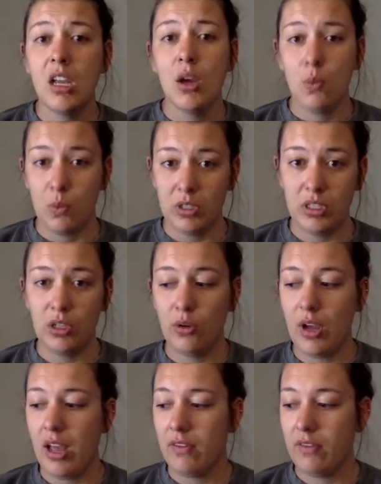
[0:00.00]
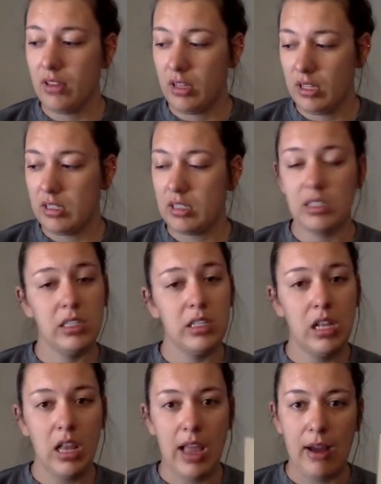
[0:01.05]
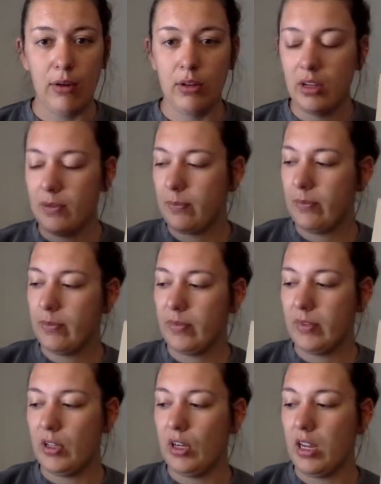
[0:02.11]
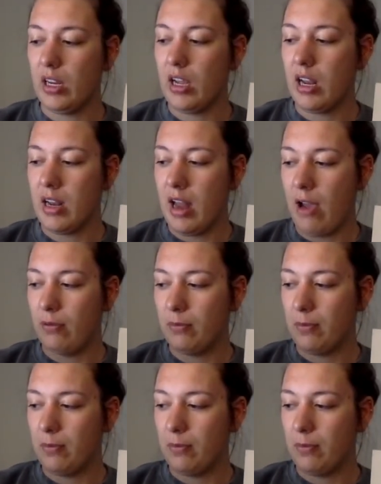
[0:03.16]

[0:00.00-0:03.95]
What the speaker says: Once you have this cloud, you're going to cut it out.